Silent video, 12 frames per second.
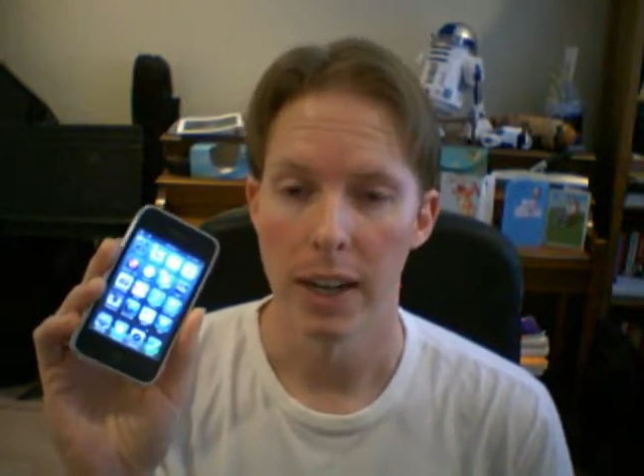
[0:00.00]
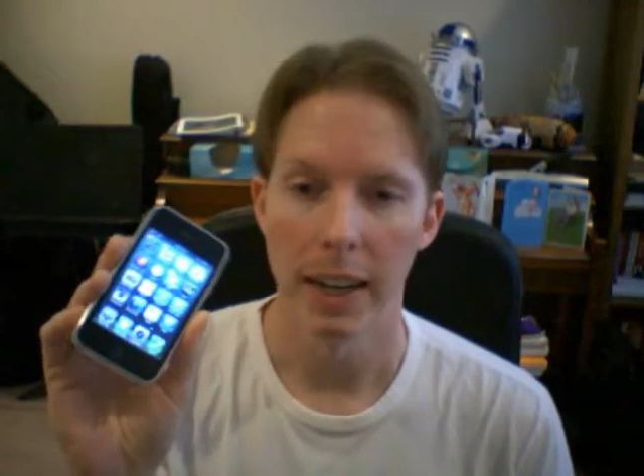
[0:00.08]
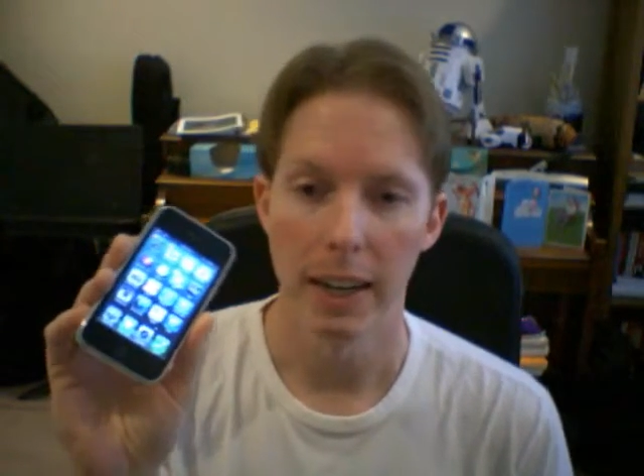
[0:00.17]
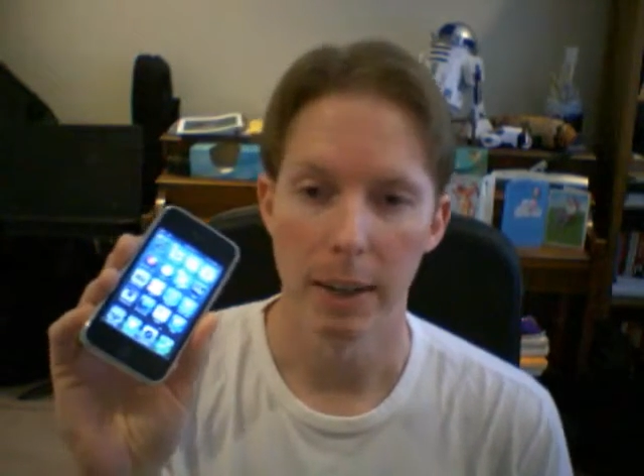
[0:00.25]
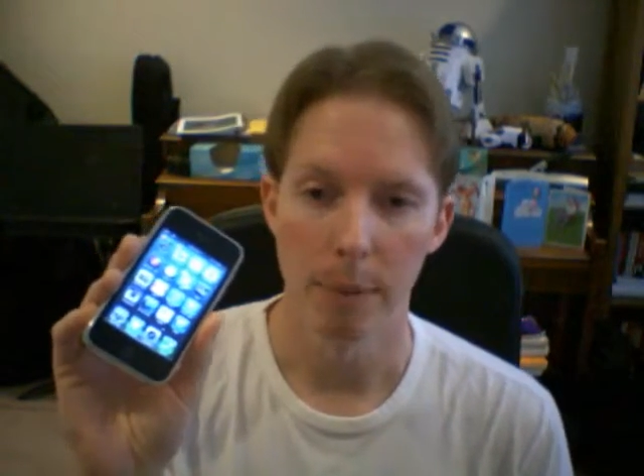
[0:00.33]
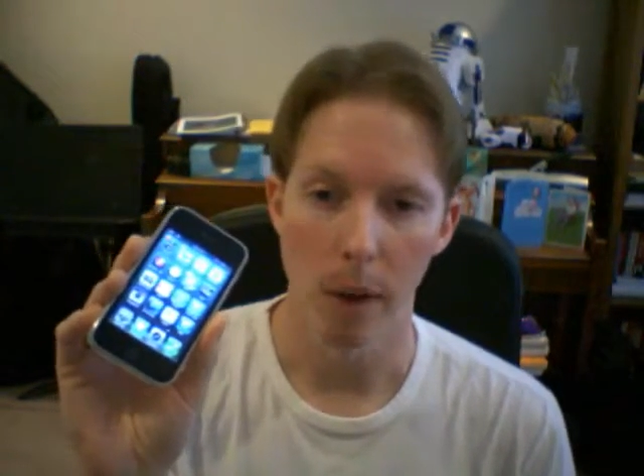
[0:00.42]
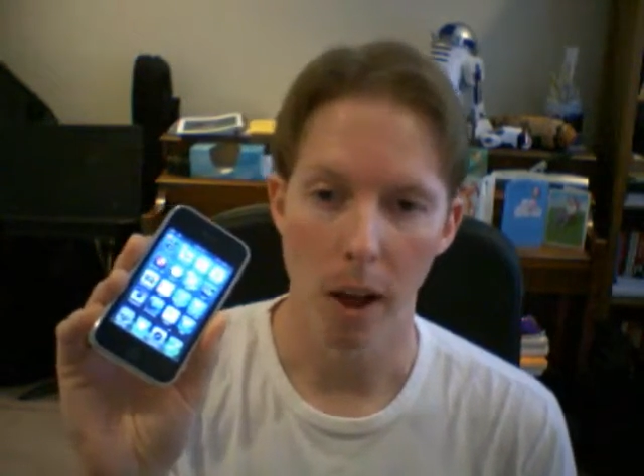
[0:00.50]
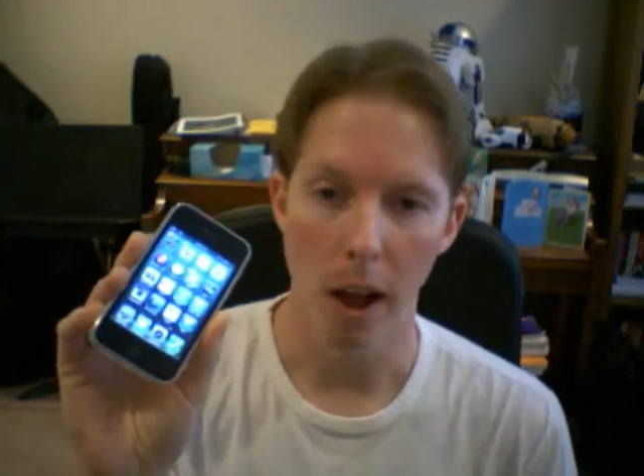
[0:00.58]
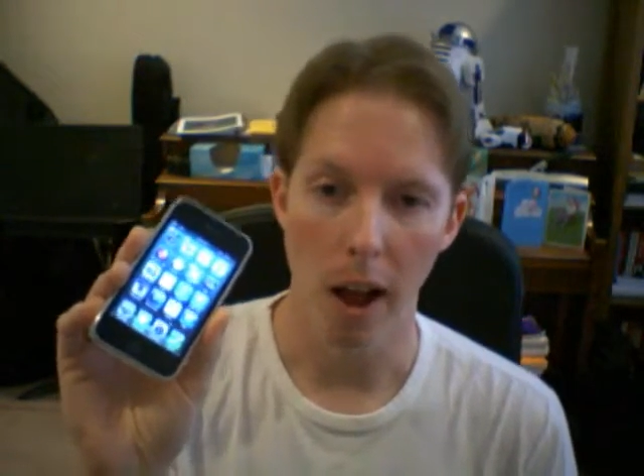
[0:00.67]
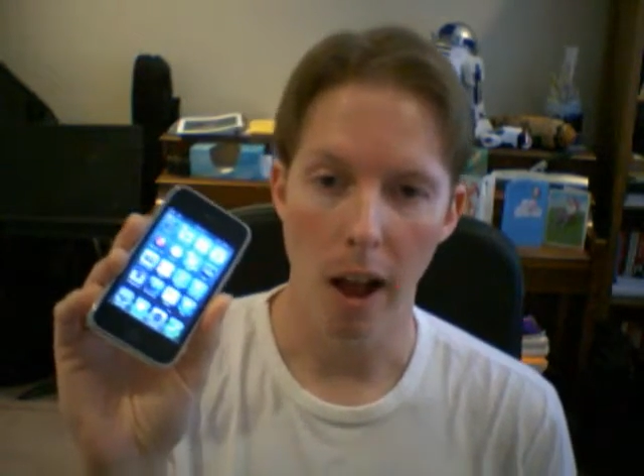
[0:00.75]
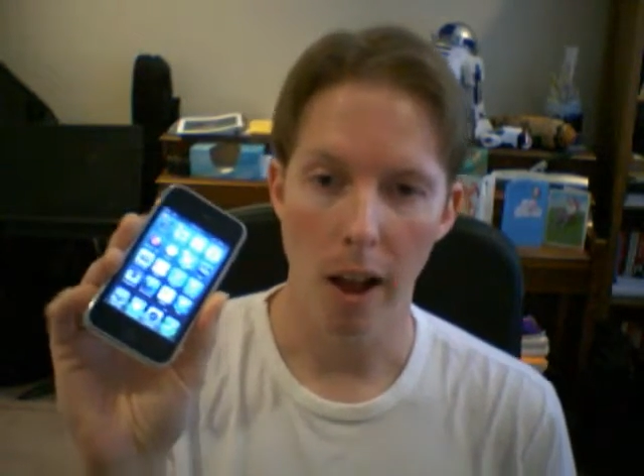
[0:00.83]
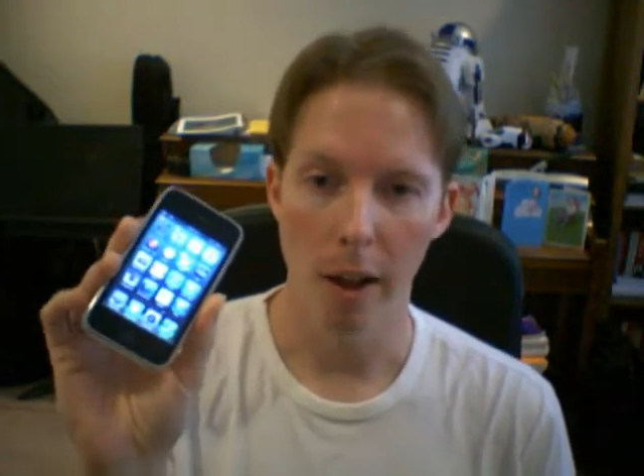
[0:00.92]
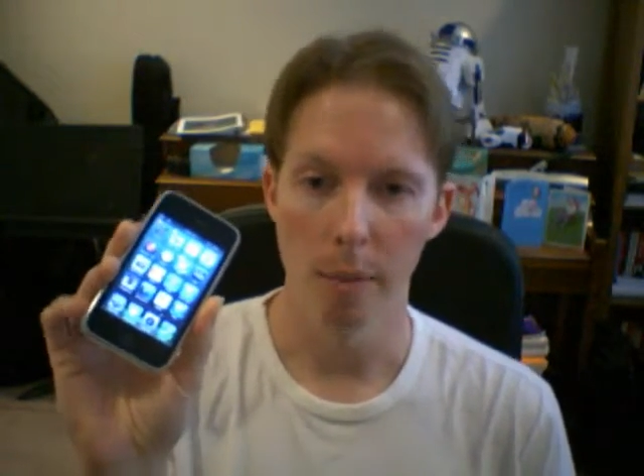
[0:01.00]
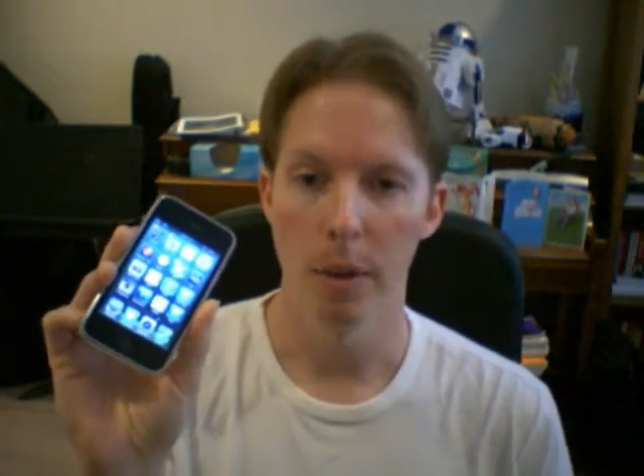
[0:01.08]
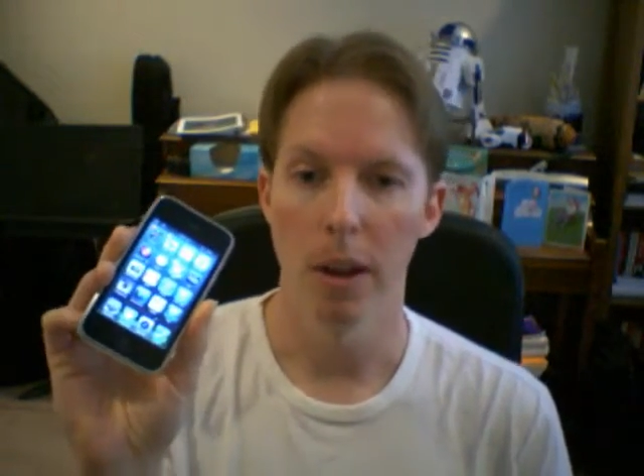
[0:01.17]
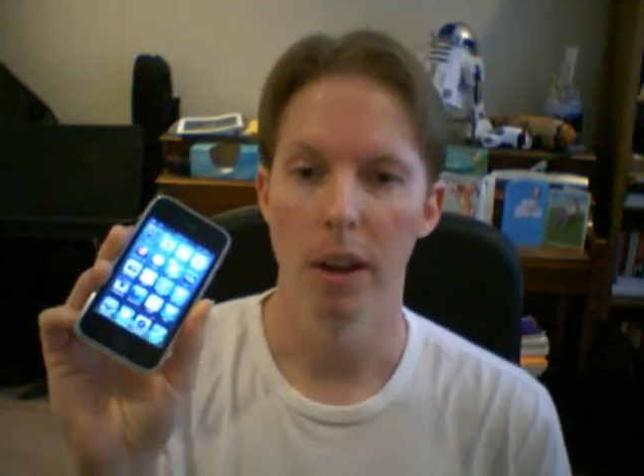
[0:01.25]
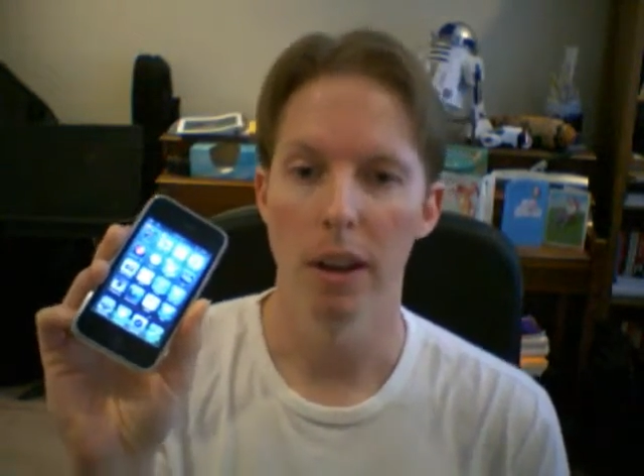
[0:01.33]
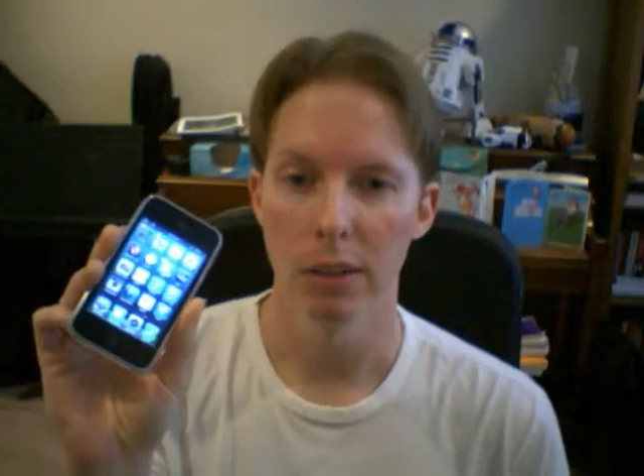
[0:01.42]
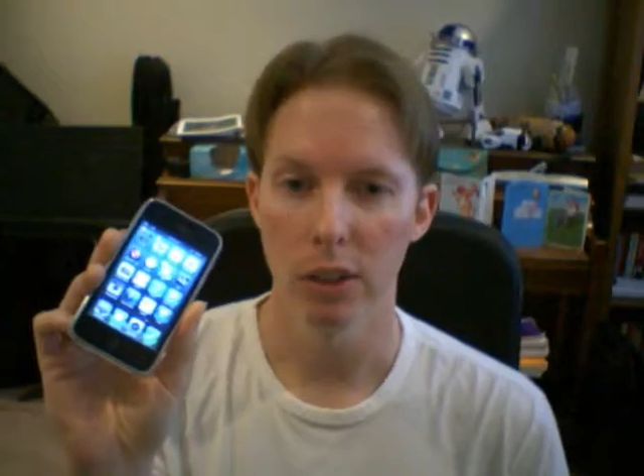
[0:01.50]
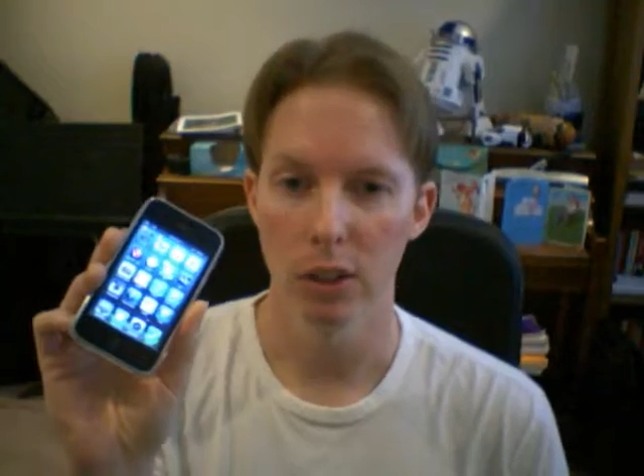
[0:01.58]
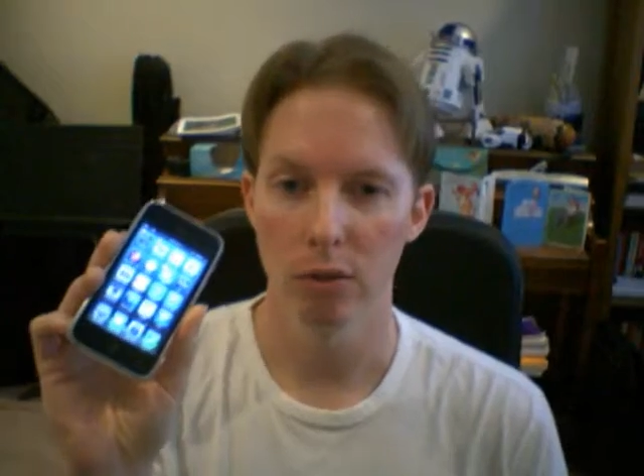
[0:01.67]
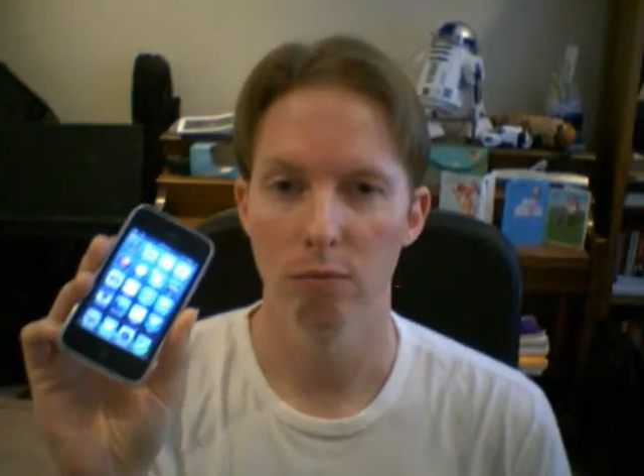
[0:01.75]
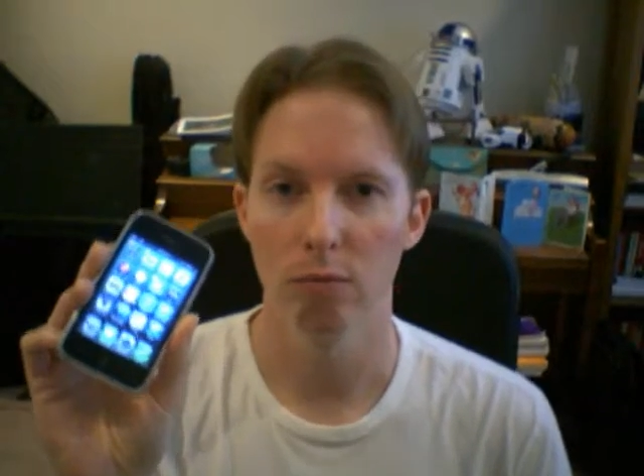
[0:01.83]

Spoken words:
I'm just